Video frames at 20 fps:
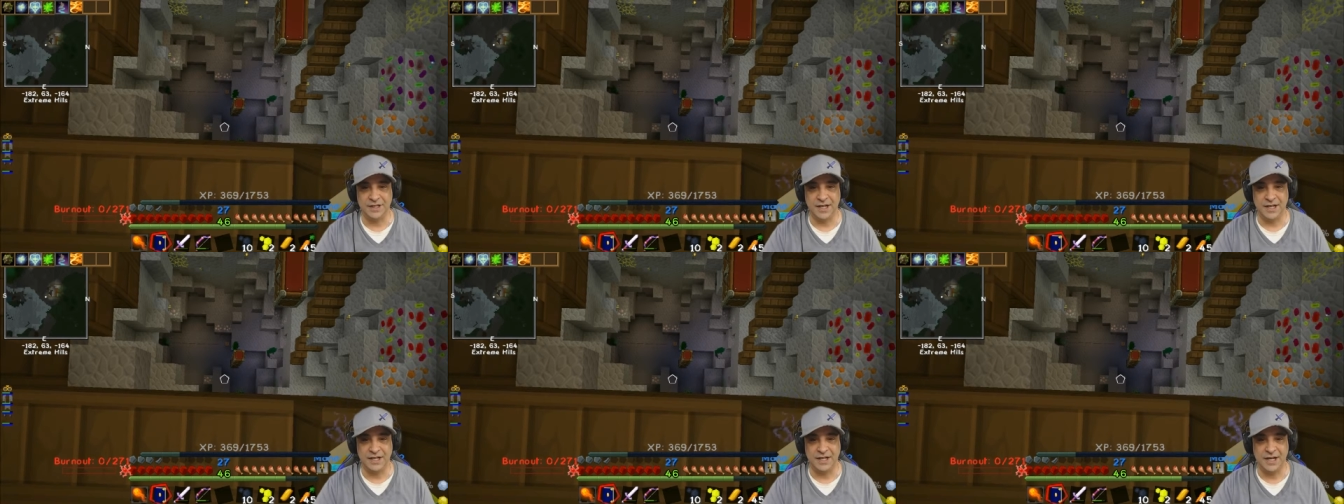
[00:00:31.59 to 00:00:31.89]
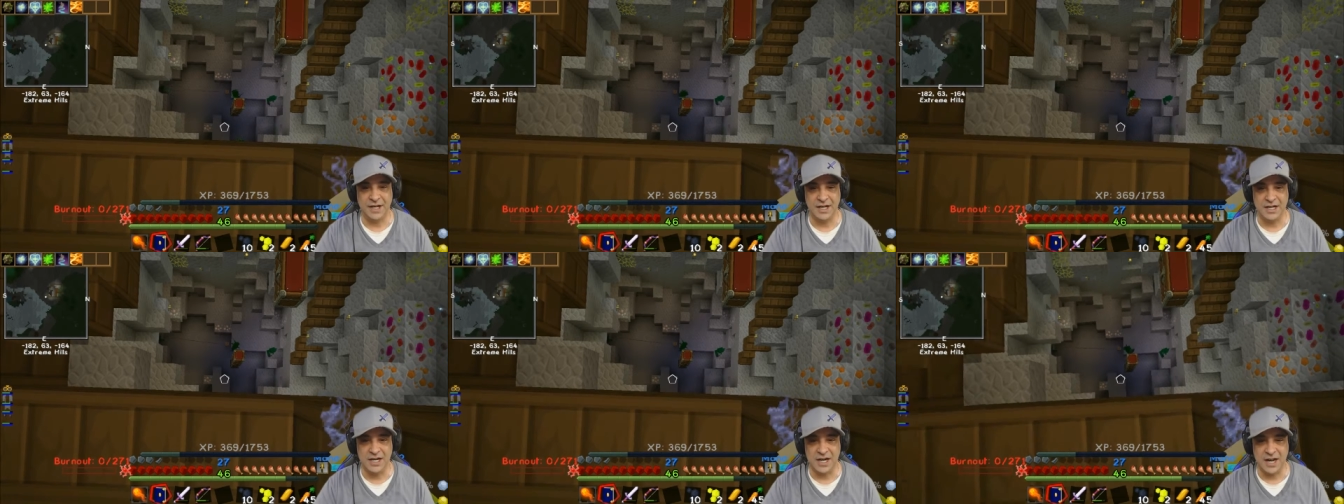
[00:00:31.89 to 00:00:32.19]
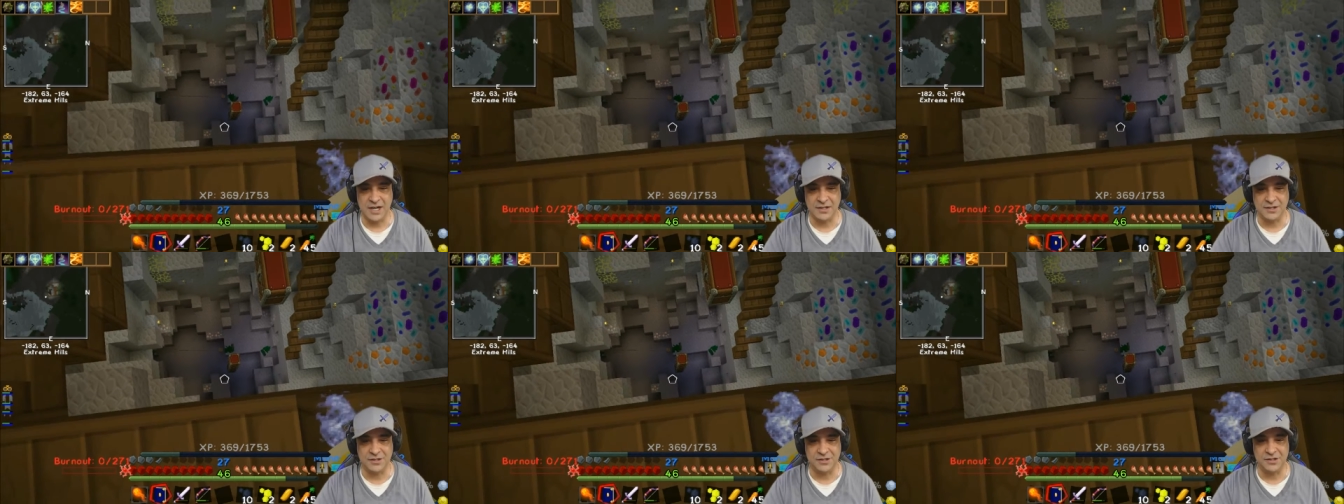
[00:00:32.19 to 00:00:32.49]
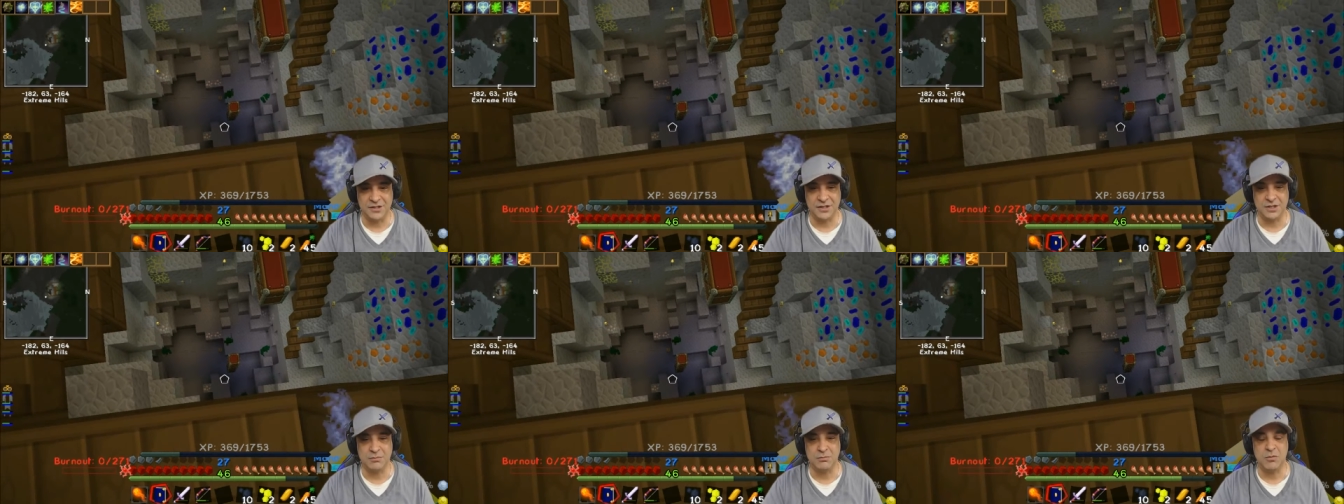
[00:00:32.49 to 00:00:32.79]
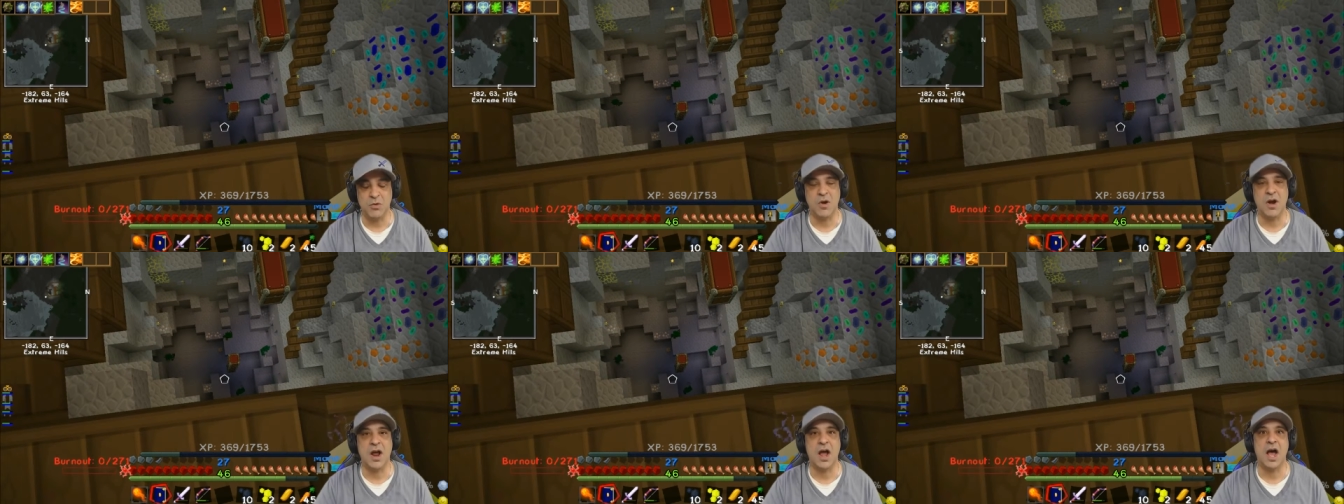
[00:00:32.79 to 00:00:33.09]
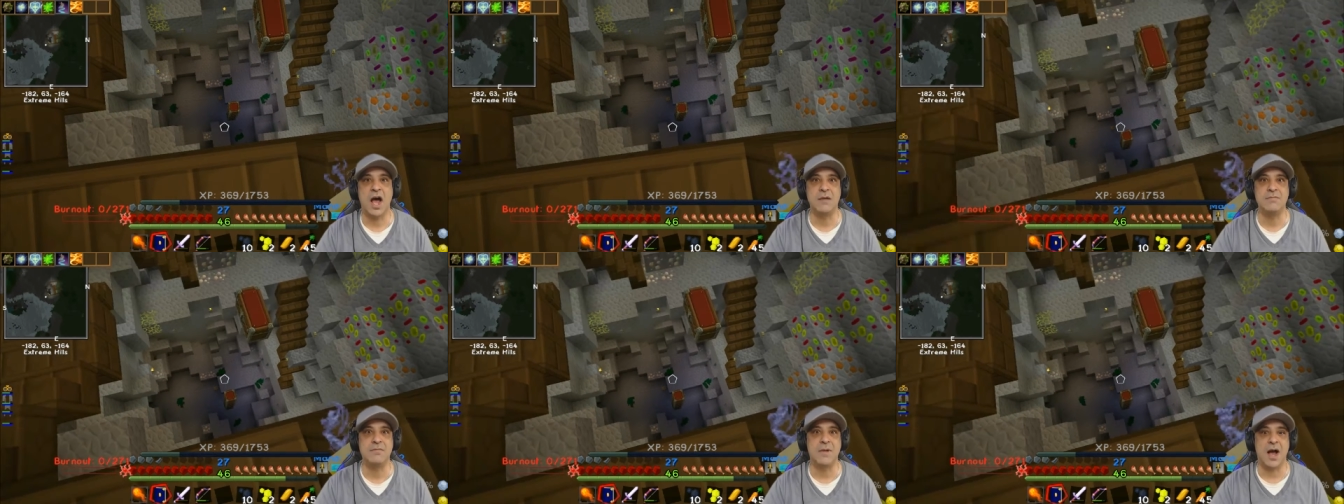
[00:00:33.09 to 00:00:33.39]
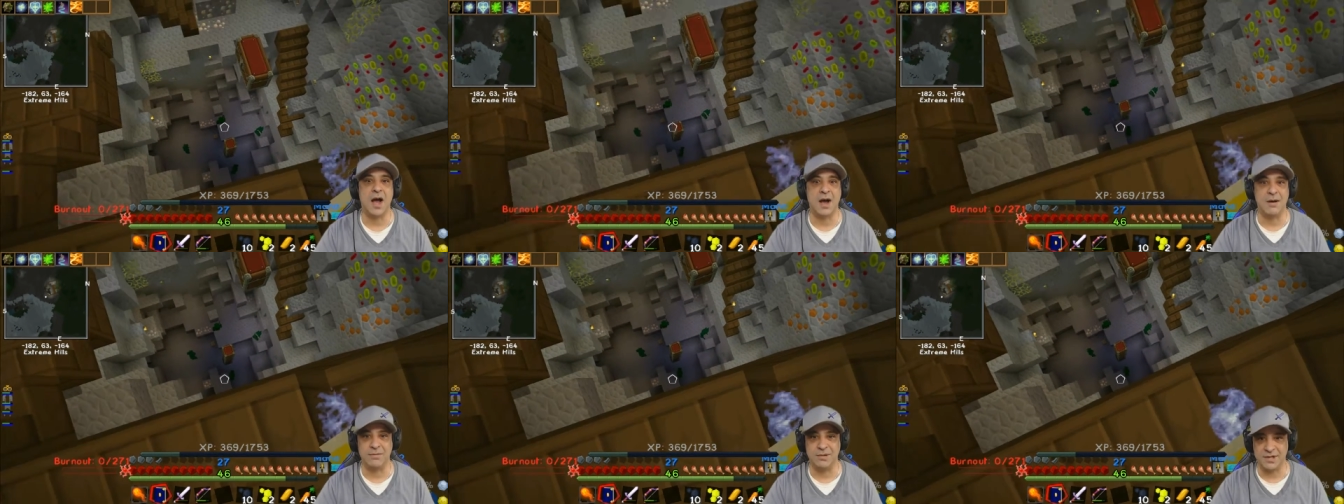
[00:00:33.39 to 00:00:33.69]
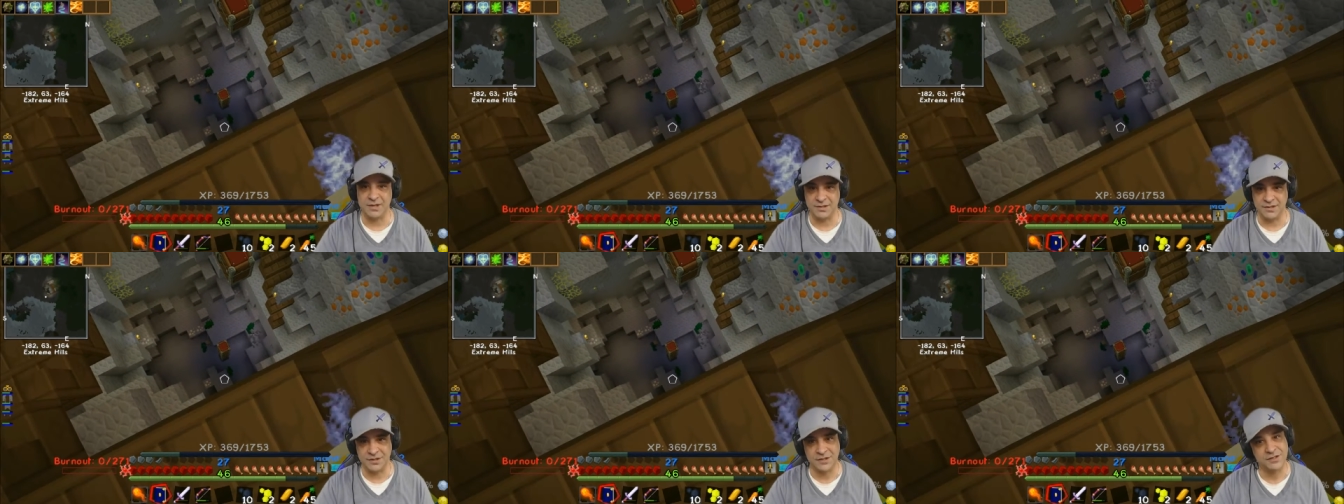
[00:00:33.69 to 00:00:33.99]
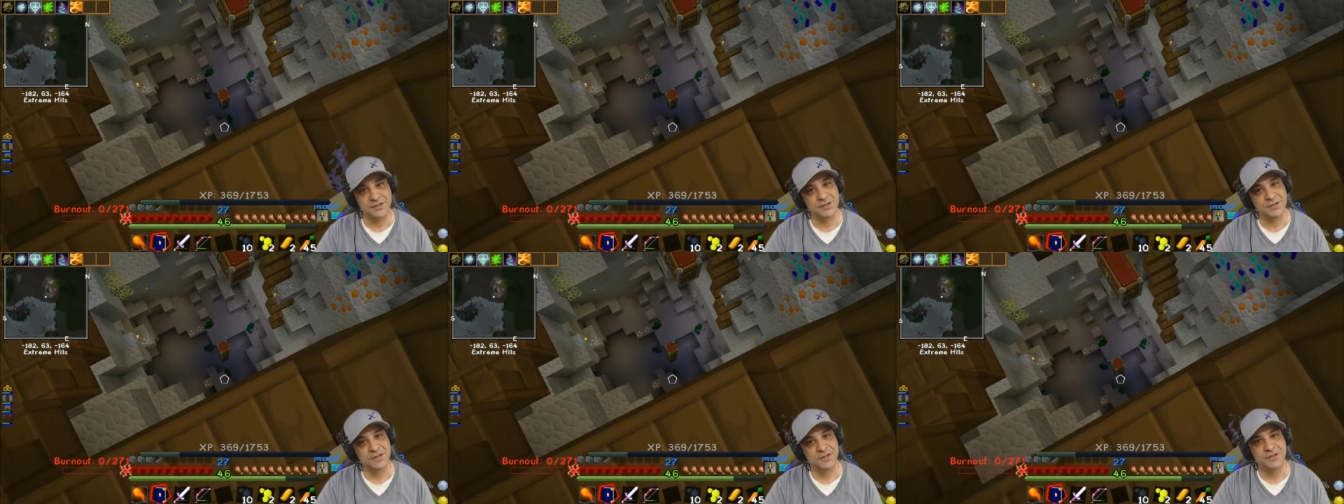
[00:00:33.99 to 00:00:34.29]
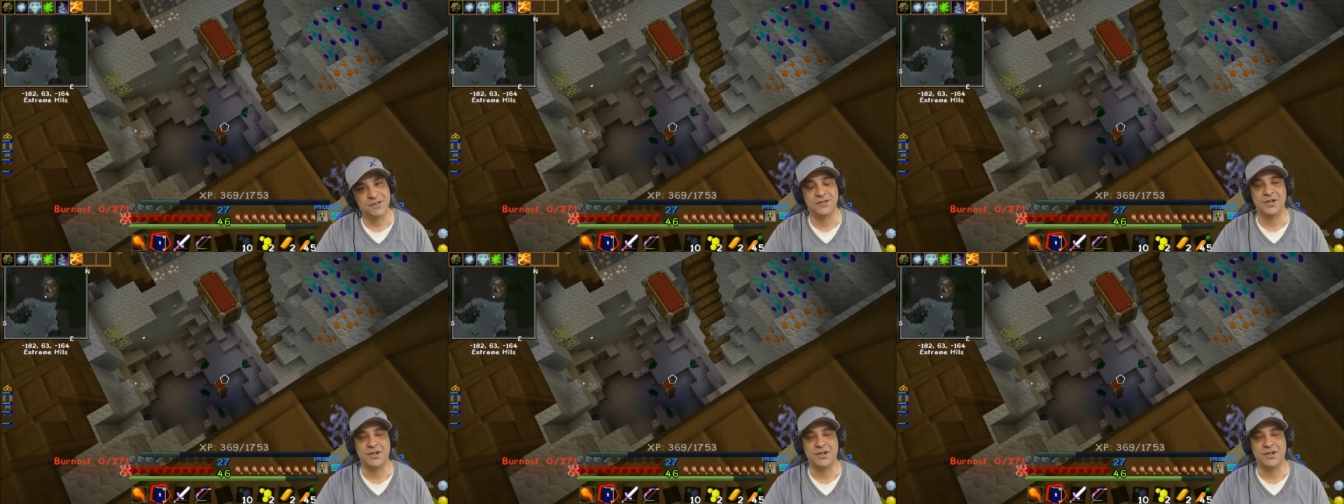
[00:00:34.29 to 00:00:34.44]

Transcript: and collected some more hobgoblins